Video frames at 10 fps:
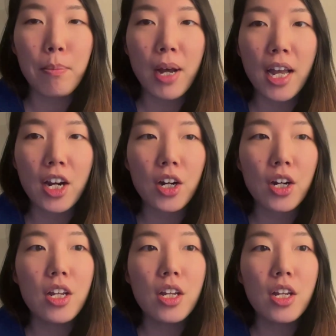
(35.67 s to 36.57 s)

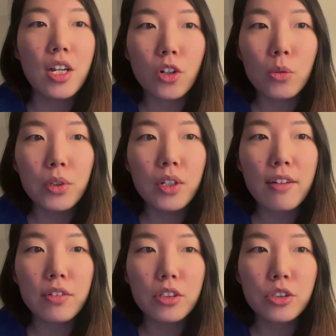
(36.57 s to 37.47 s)
Empire, The Global
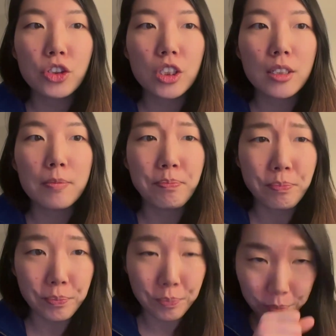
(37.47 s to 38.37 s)

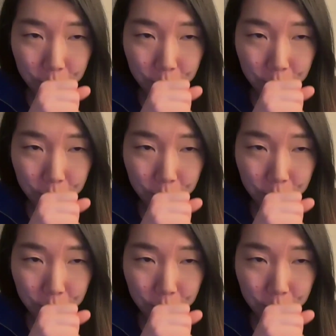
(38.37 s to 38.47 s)
Evolution